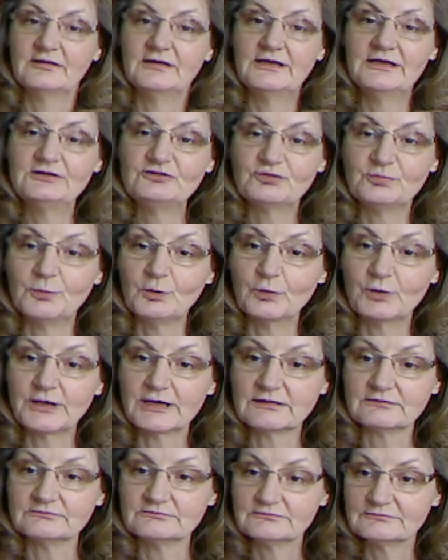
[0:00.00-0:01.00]
Each
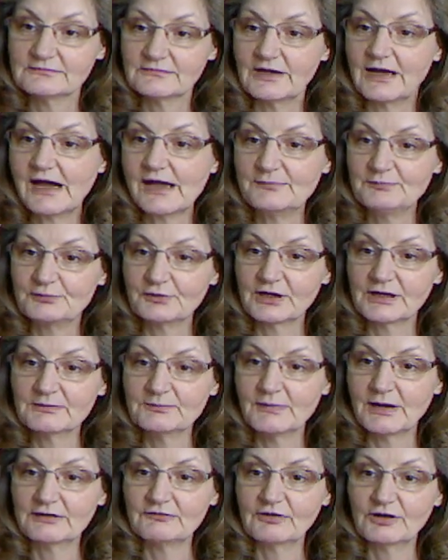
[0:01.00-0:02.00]
morning I
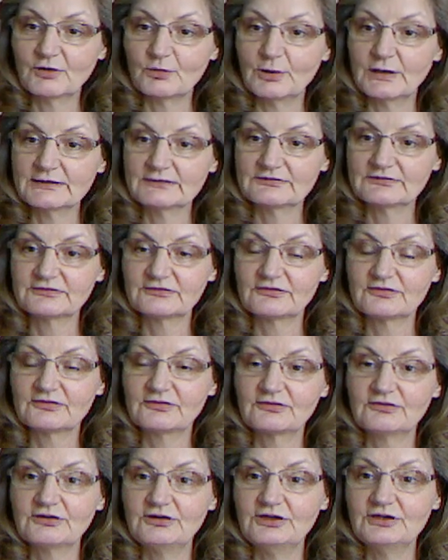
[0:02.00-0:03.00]
bring my
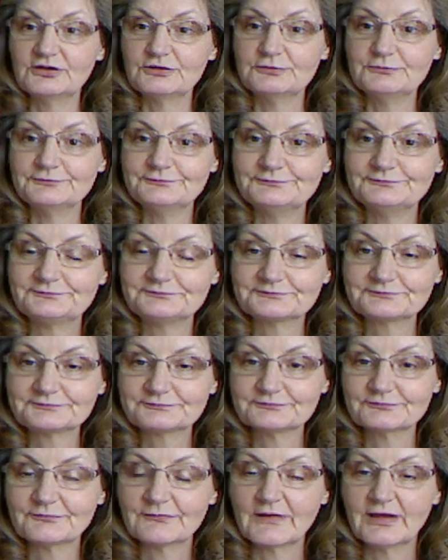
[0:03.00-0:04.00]
requests to you
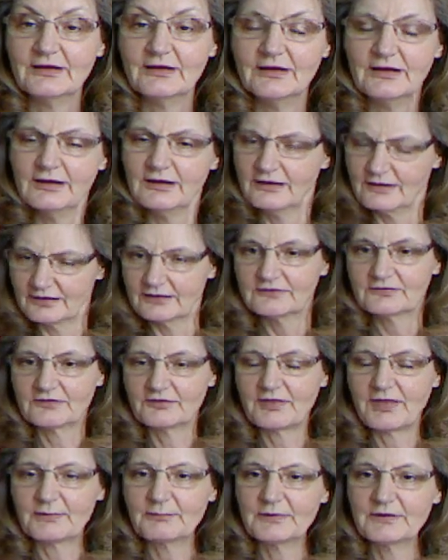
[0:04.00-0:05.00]

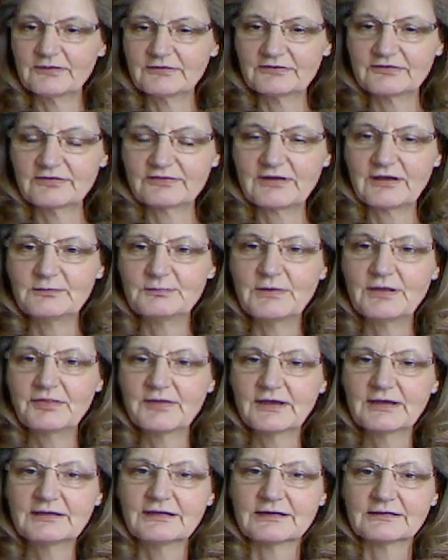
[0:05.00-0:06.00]
so that set me
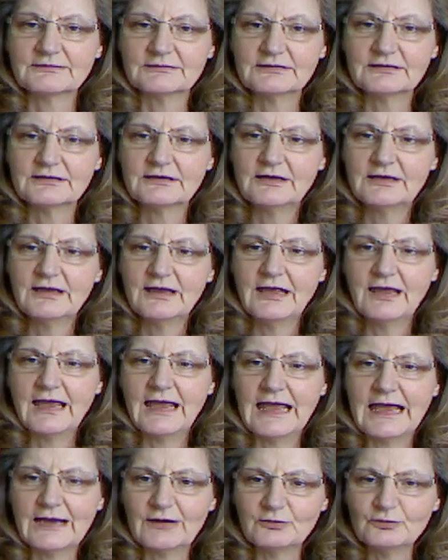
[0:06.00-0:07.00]
thinking.
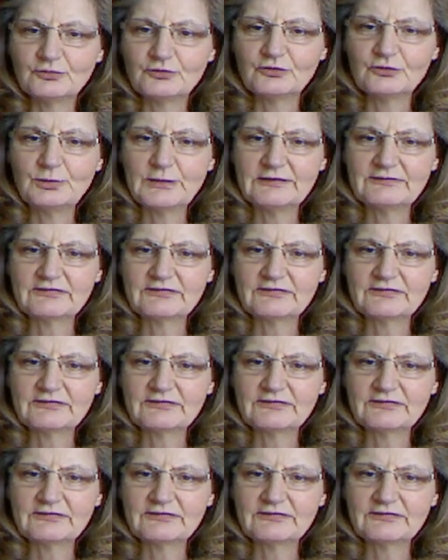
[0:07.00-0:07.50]
How do we